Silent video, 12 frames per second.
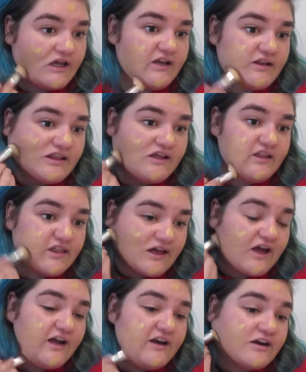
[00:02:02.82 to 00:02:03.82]
and think that
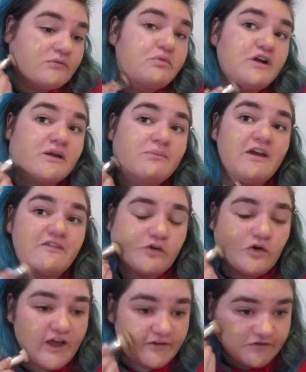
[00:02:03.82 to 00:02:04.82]
I didn't put in my
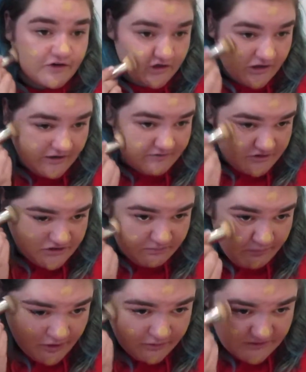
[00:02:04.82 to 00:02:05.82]
full effort, or I was just
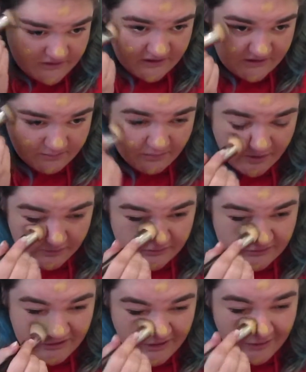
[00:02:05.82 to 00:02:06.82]
posting to
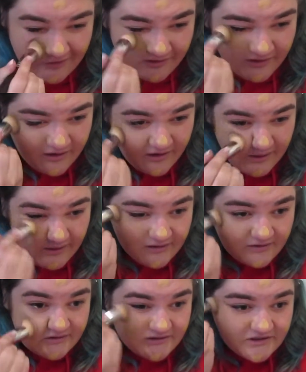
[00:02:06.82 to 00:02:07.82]
post, you know?
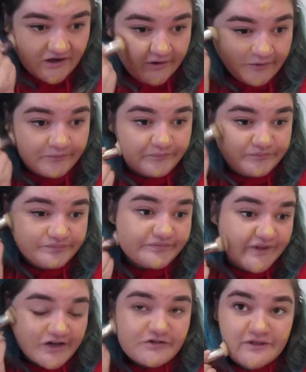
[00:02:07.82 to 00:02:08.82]
So
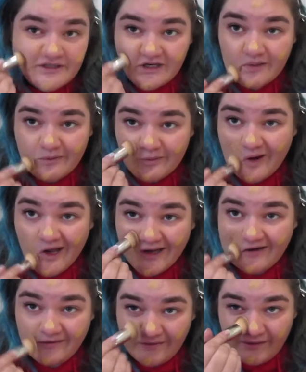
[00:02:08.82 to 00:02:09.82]
there's reason number
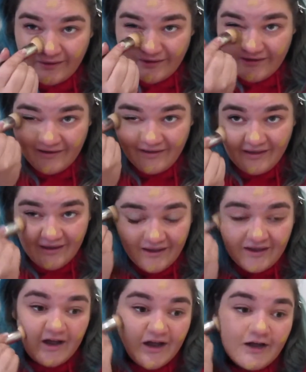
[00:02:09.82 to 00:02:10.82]
one.
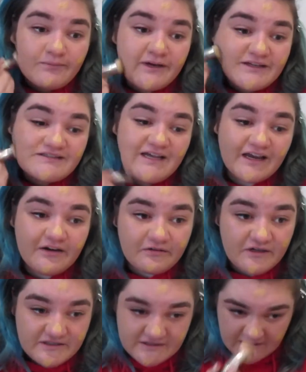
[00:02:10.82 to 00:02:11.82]
My second
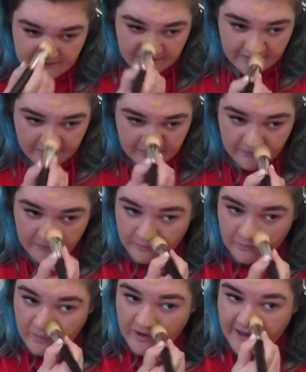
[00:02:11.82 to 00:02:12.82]
reason
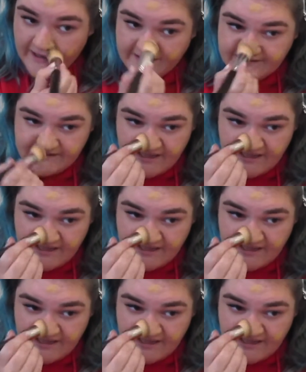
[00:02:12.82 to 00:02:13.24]
was